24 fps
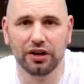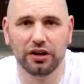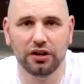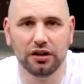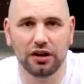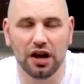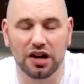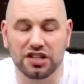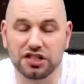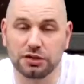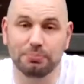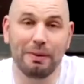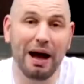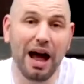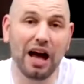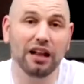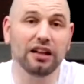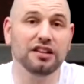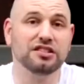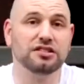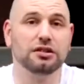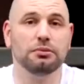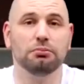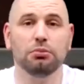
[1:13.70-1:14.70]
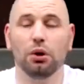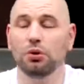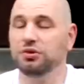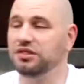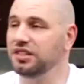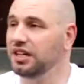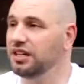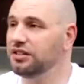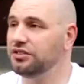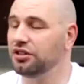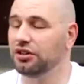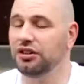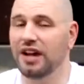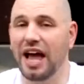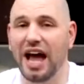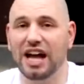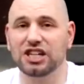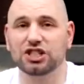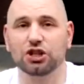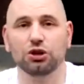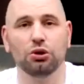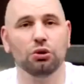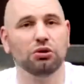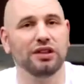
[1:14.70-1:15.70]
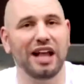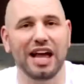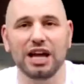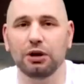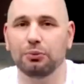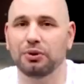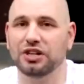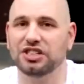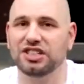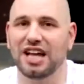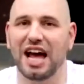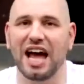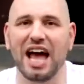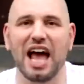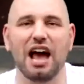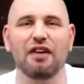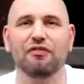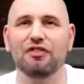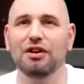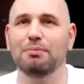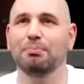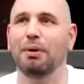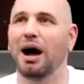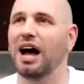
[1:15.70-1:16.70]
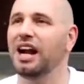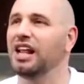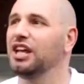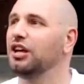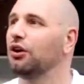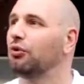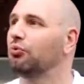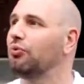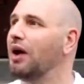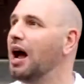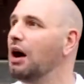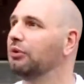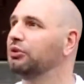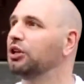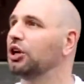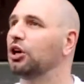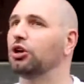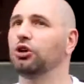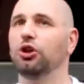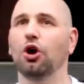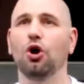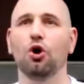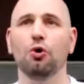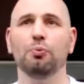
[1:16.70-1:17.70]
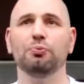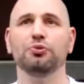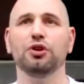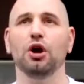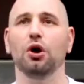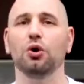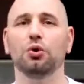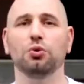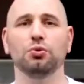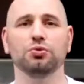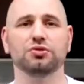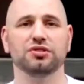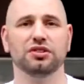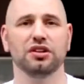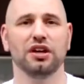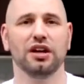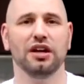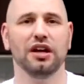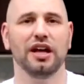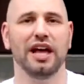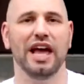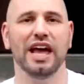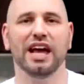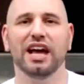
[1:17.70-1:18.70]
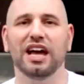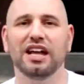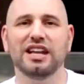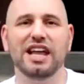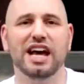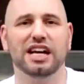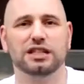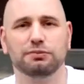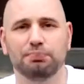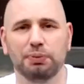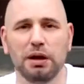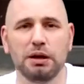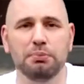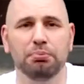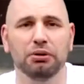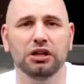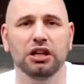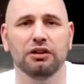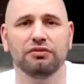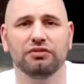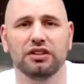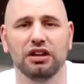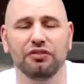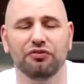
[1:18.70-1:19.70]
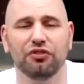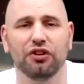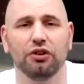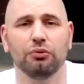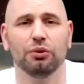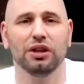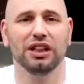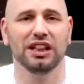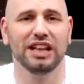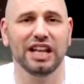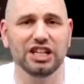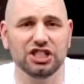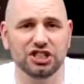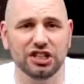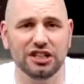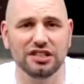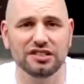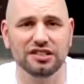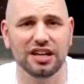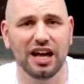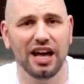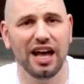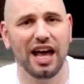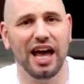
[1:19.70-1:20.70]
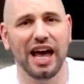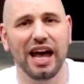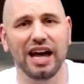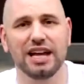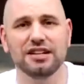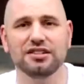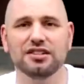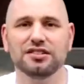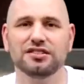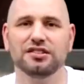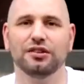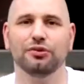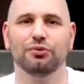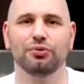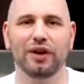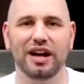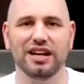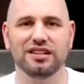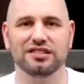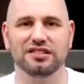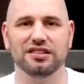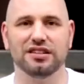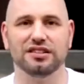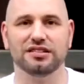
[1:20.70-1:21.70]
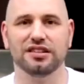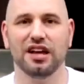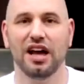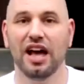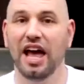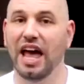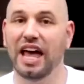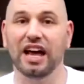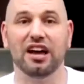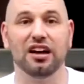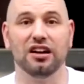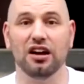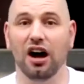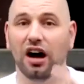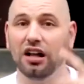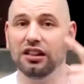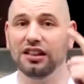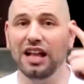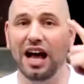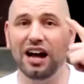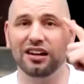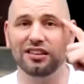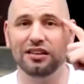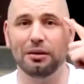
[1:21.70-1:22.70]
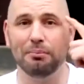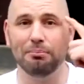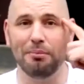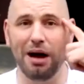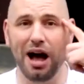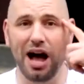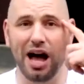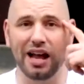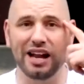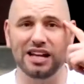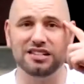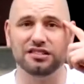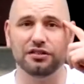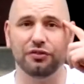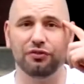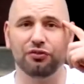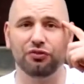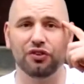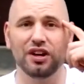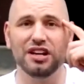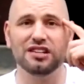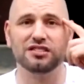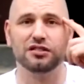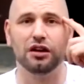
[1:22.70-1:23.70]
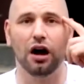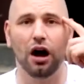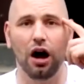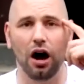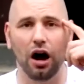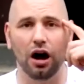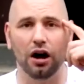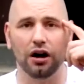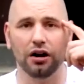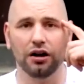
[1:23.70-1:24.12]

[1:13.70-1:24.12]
A smile is the most international language that everybody around the globe knows. It connects people of different religions, ages, and races. It can unlock the mind as it frees the heart.